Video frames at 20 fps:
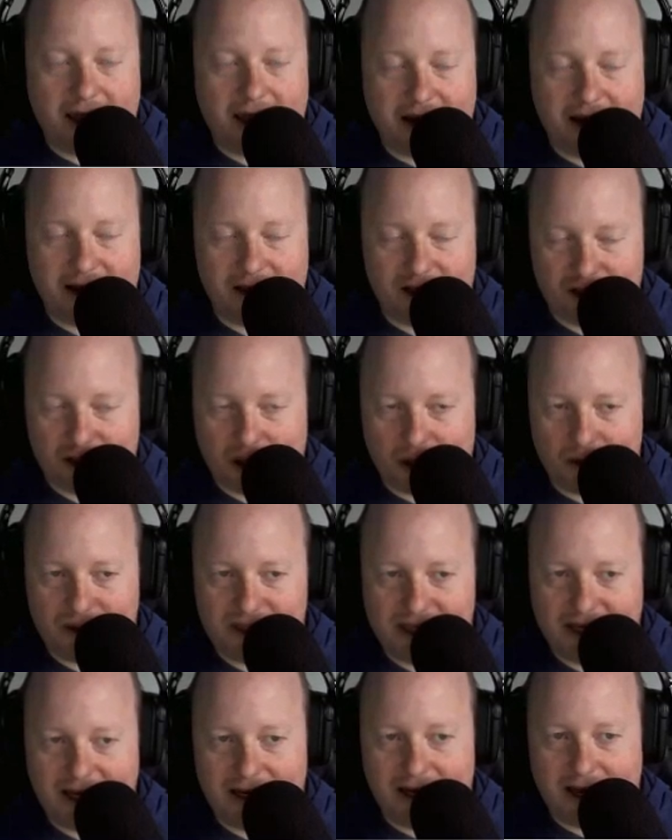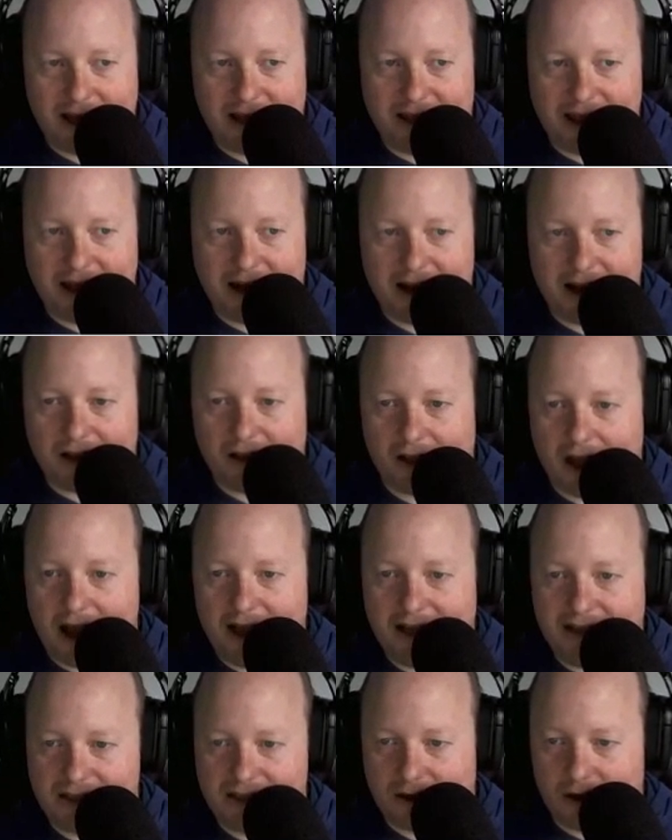and it shows it, and then it
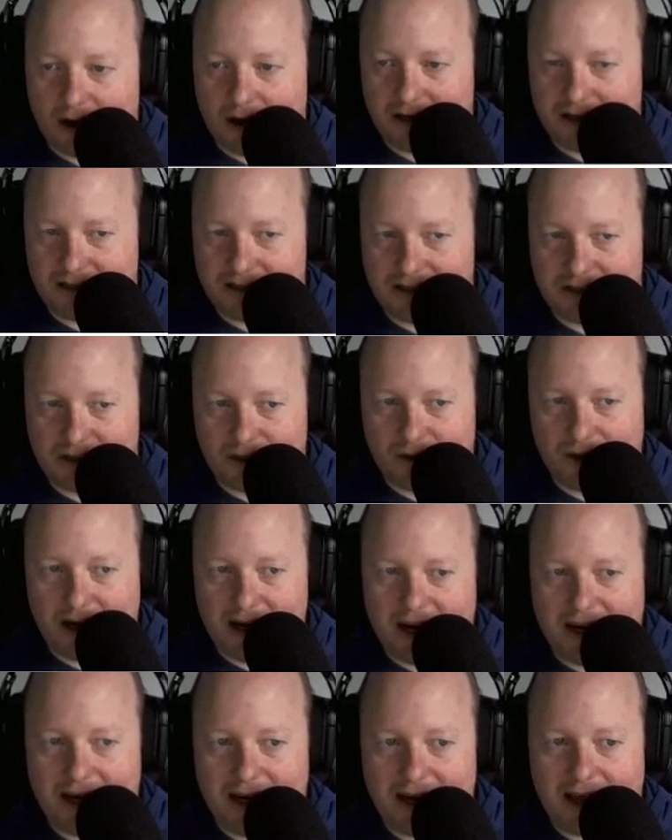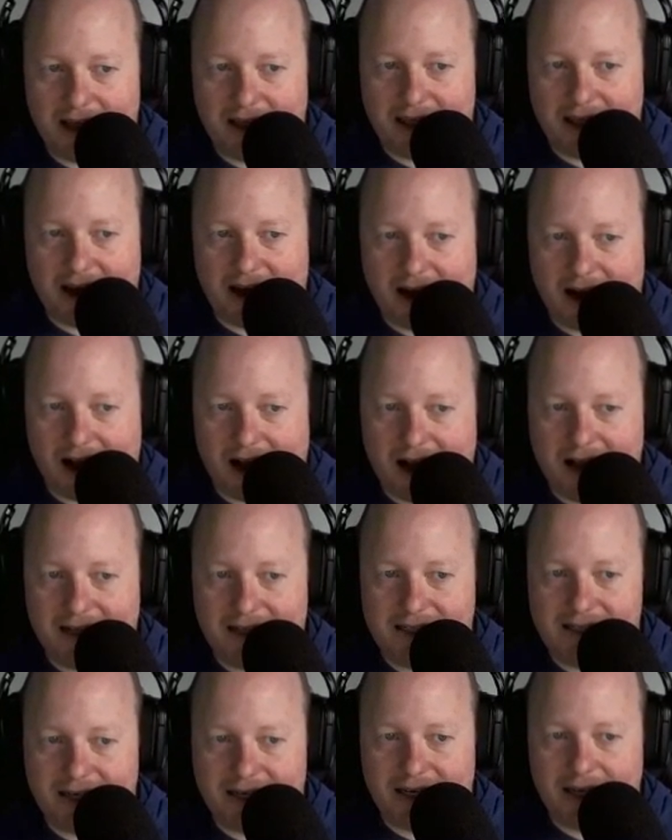glides across the screen, and then it
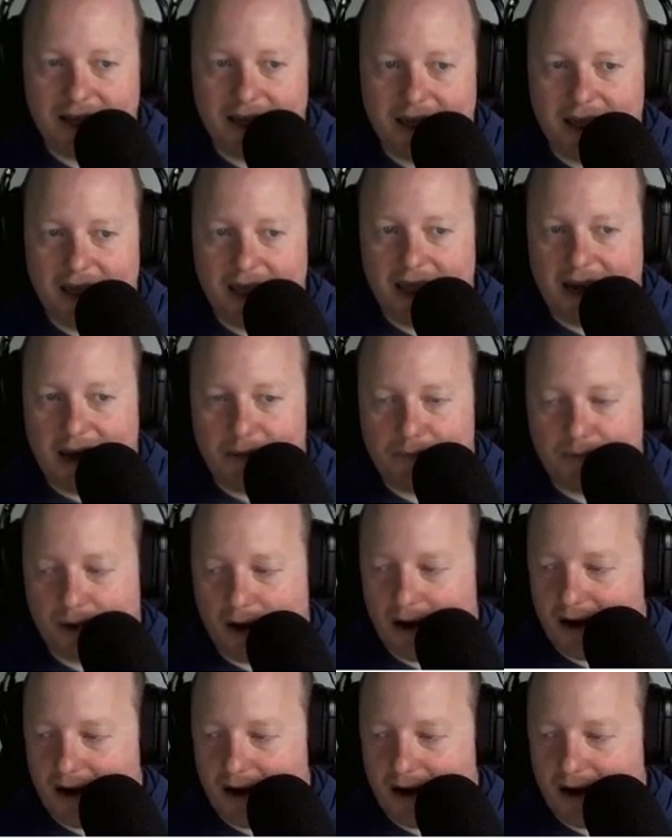hides it, and it